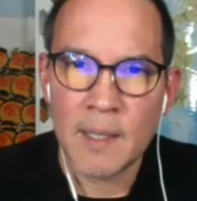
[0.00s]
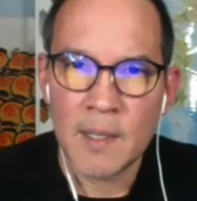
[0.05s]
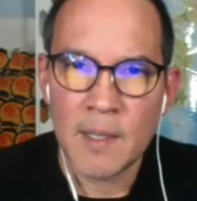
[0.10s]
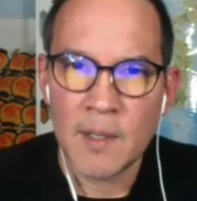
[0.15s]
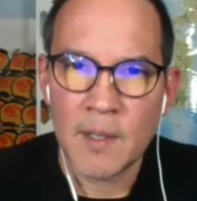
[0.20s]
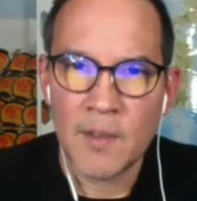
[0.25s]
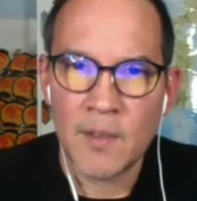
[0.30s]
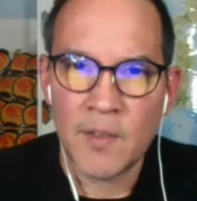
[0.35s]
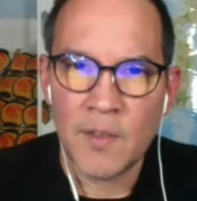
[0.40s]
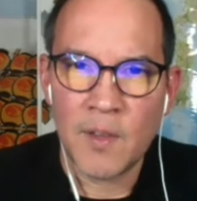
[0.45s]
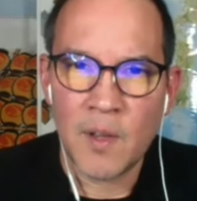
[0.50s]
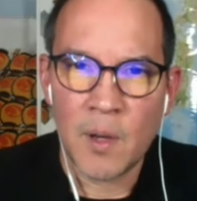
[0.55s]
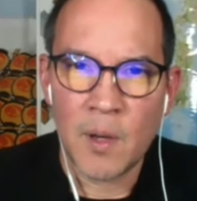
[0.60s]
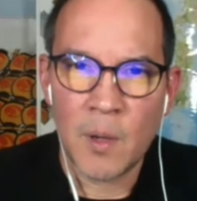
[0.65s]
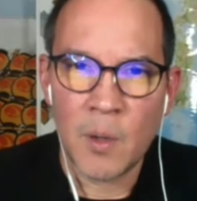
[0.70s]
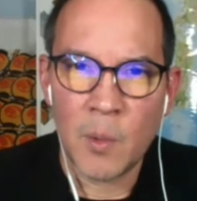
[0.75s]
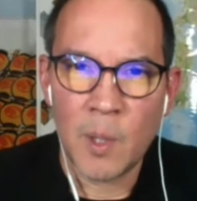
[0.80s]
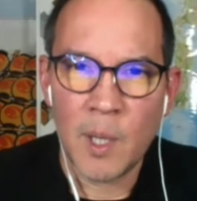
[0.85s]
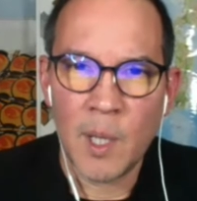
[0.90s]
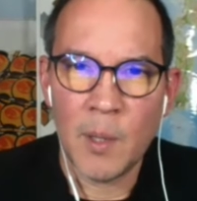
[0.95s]

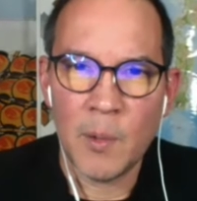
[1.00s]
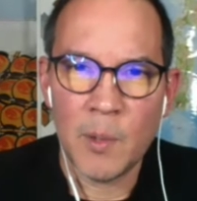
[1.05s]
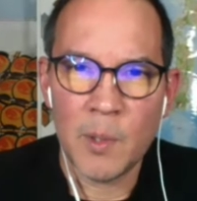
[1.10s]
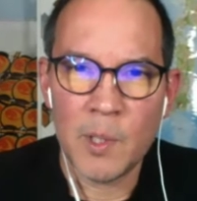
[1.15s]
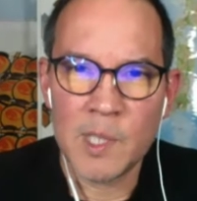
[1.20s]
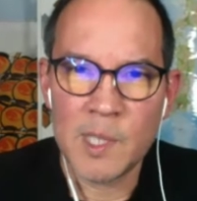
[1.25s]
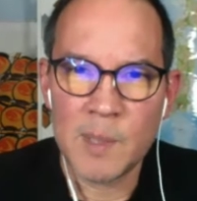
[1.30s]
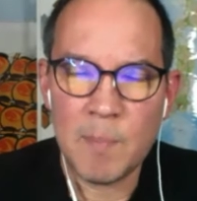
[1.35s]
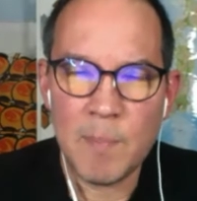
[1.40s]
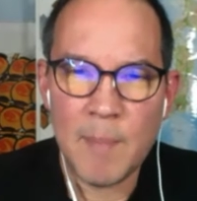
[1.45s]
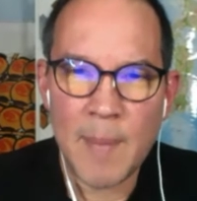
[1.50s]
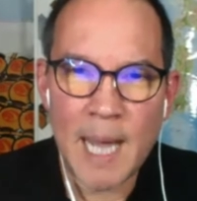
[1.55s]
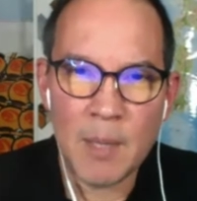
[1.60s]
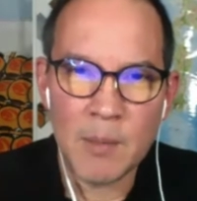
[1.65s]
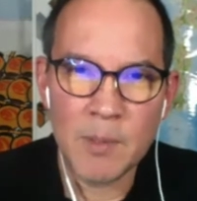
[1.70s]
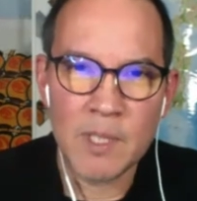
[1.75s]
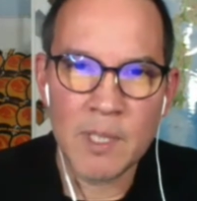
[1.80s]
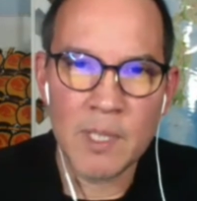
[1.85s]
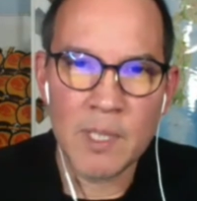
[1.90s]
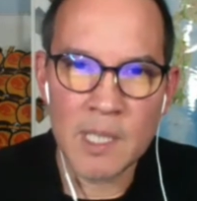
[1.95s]
So it was
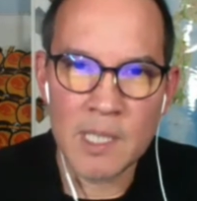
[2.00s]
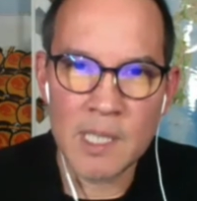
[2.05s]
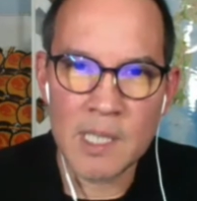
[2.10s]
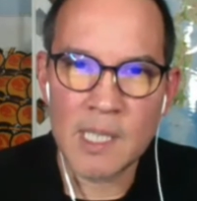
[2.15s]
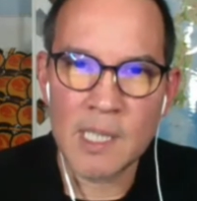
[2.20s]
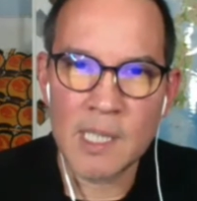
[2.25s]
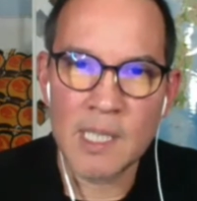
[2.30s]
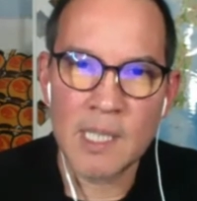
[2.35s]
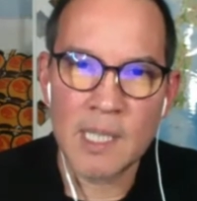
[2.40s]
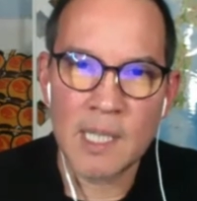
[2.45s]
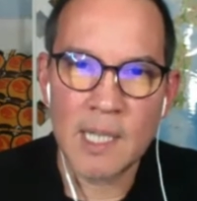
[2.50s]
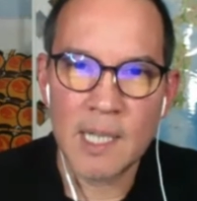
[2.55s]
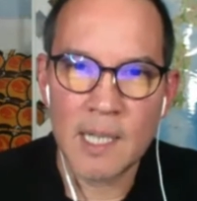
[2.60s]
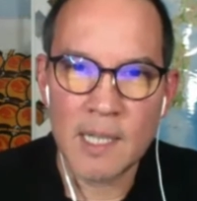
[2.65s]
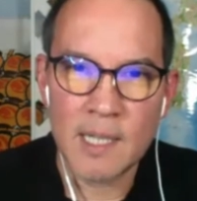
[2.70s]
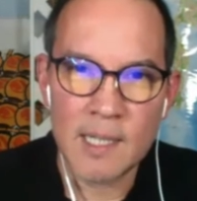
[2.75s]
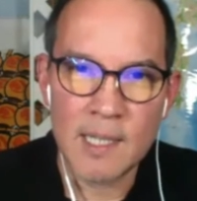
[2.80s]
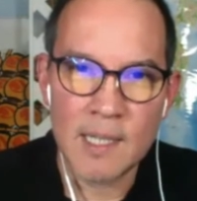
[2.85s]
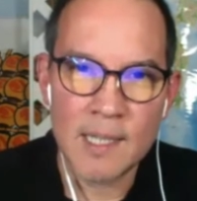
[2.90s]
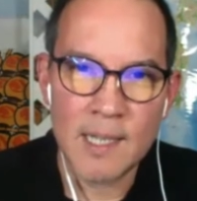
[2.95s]
mountainous
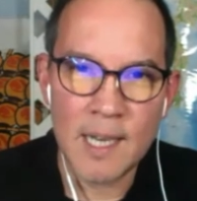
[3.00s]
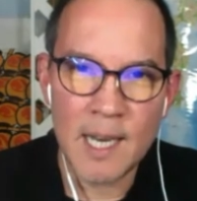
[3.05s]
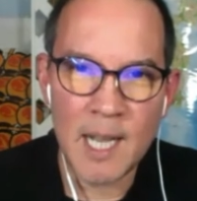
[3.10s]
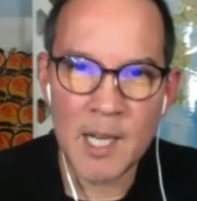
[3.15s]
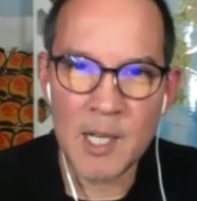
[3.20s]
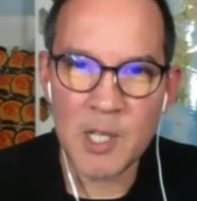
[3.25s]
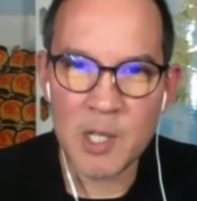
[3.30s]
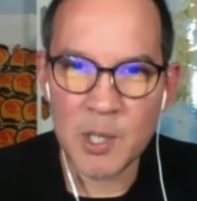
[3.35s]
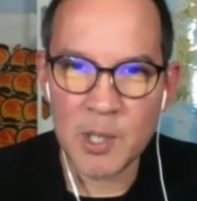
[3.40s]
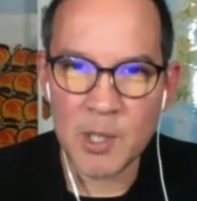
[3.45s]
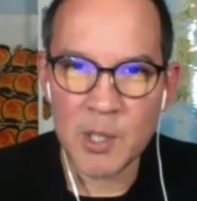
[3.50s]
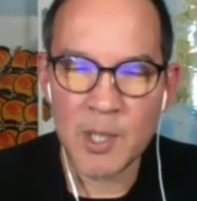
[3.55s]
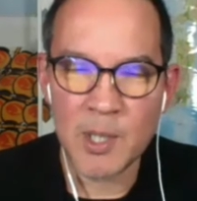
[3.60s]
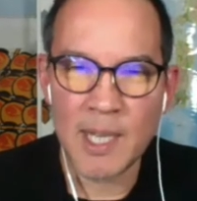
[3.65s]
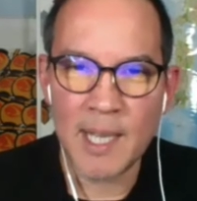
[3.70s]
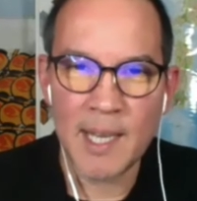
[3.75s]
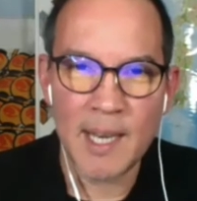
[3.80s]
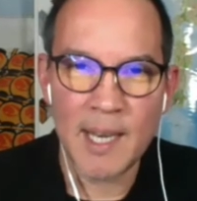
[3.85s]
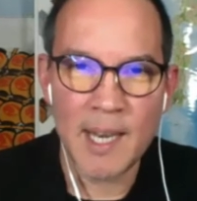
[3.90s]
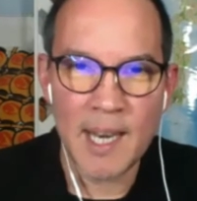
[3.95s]
and nature
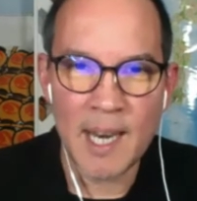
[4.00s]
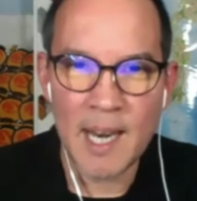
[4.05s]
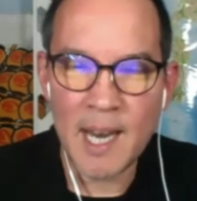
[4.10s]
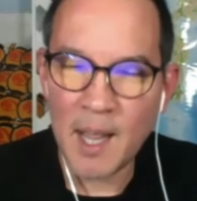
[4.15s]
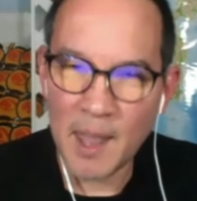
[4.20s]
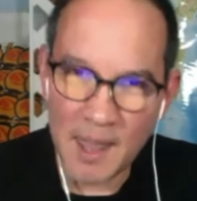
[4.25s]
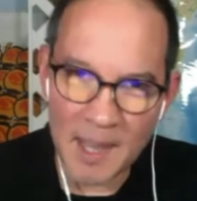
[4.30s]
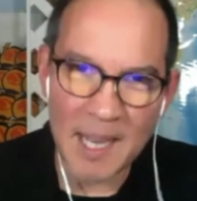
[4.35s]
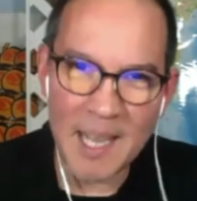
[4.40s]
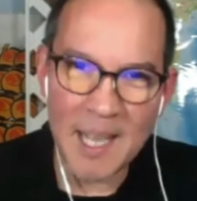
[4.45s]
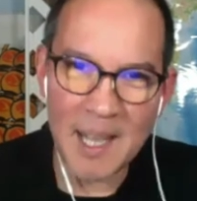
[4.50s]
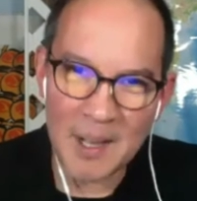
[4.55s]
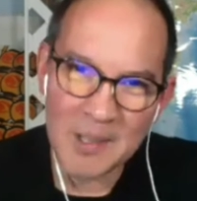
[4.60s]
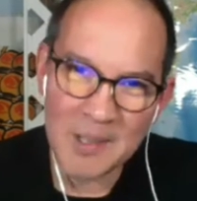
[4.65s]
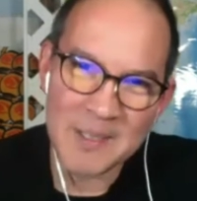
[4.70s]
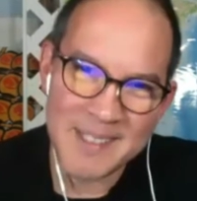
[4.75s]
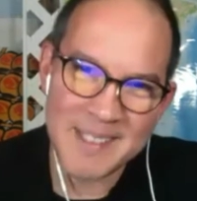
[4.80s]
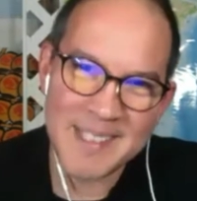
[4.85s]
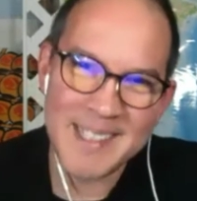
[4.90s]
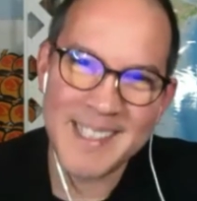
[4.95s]
and nothing
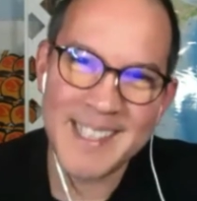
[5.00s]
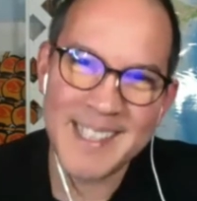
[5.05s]
else.